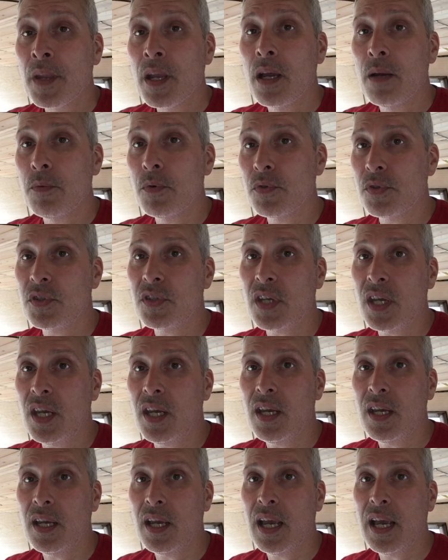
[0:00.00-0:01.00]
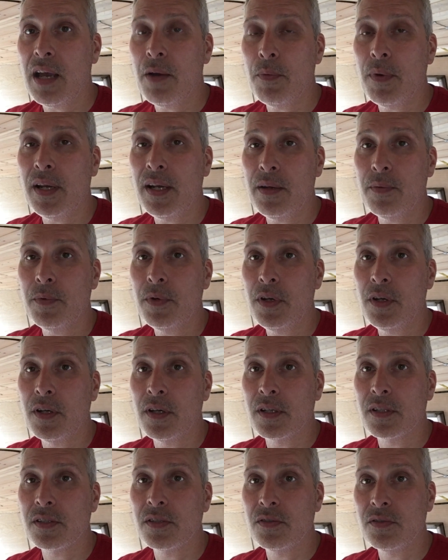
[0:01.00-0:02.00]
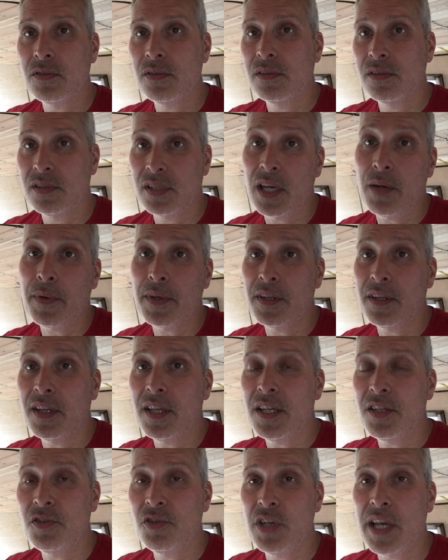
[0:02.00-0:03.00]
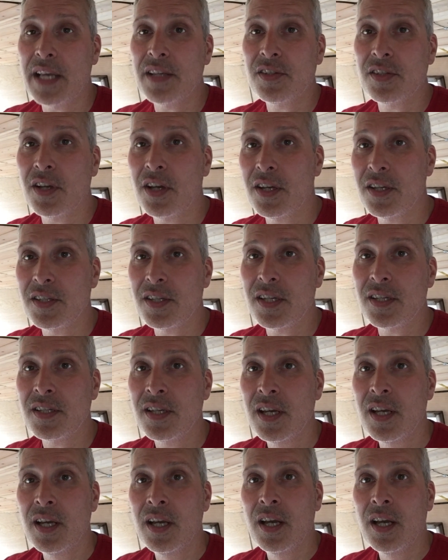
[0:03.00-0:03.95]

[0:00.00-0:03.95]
And we'll see how well it works and see whether these jet sizes